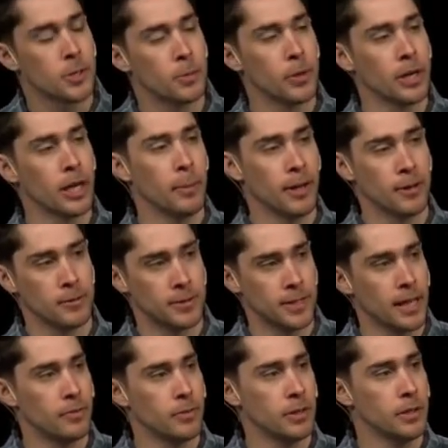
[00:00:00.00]
to bring about
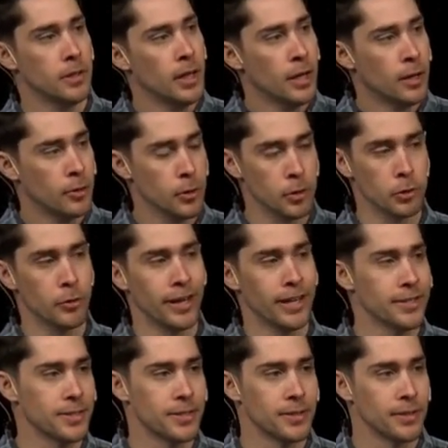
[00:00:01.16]
David, their
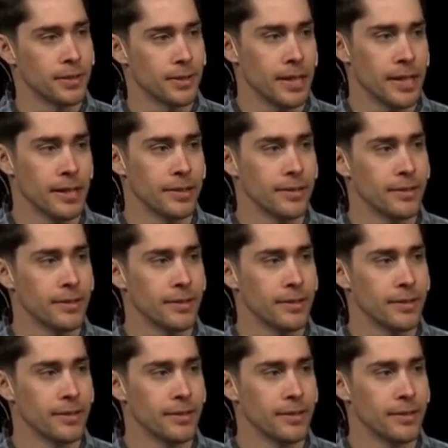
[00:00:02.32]
greatest king.